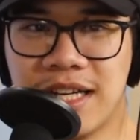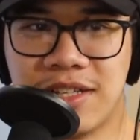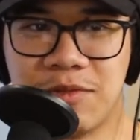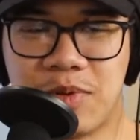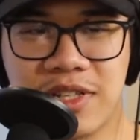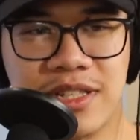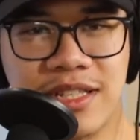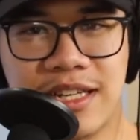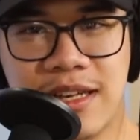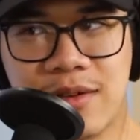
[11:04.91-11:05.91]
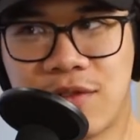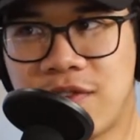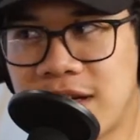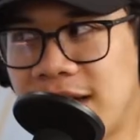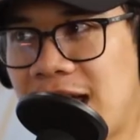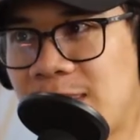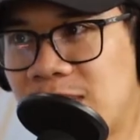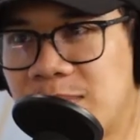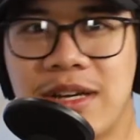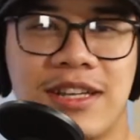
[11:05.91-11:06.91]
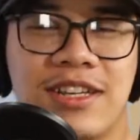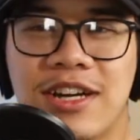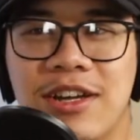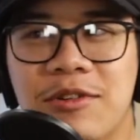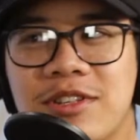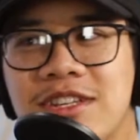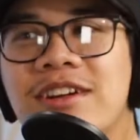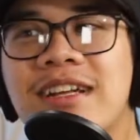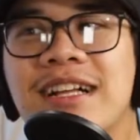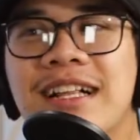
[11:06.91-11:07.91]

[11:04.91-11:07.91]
Dude, President's Day never fucking happened. But it was during